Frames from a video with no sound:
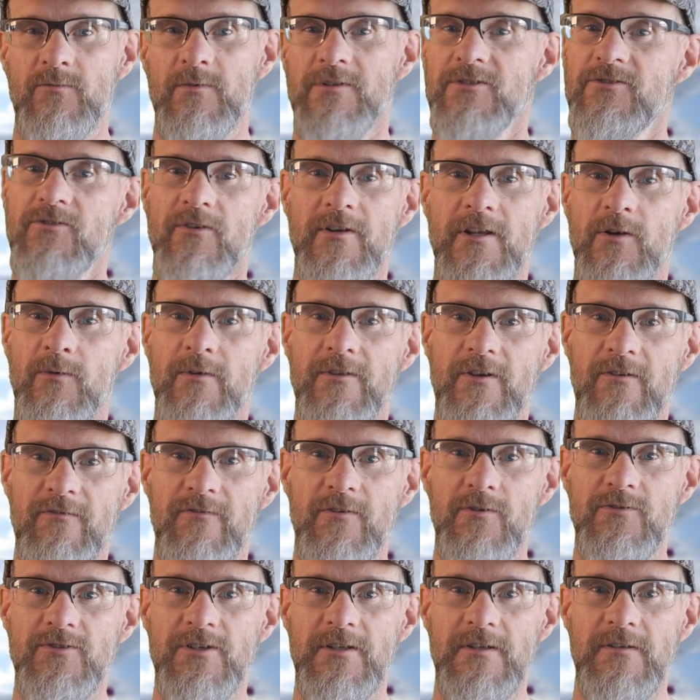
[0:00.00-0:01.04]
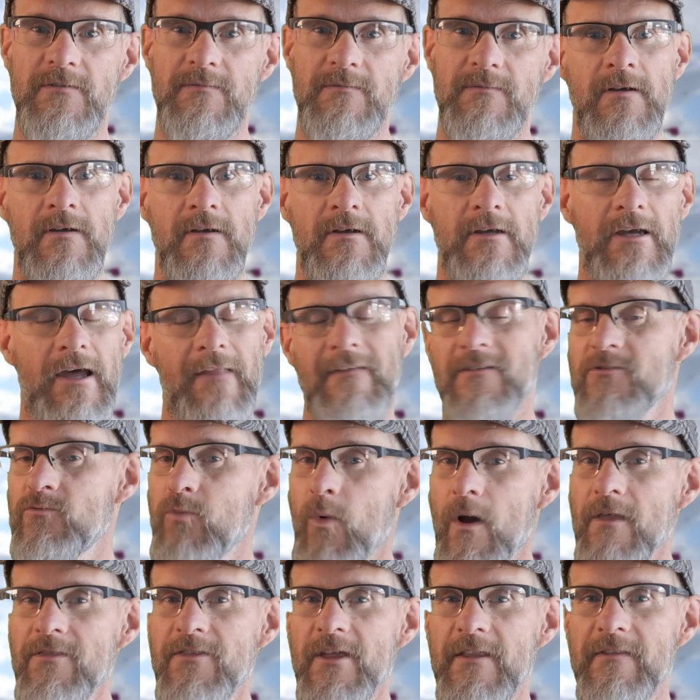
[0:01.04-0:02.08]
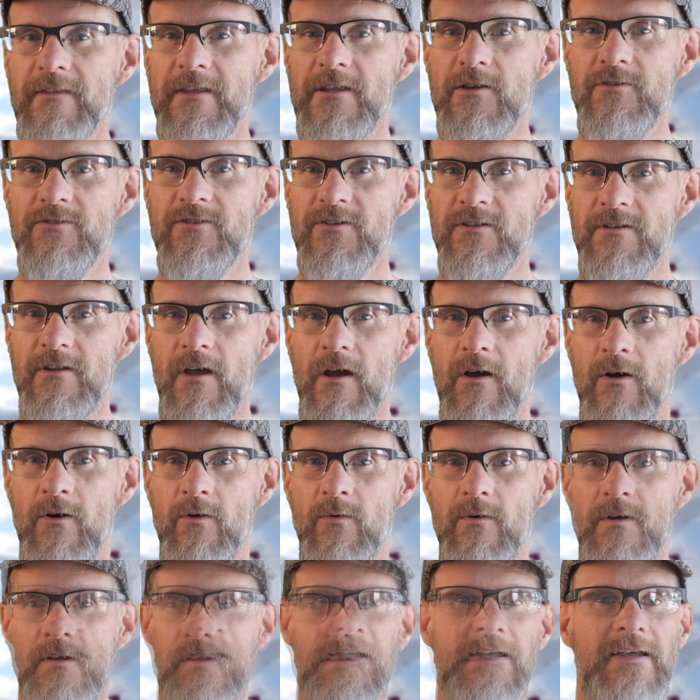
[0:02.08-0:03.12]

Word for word: when shooting with your Fuji. And there's one thing that you should know.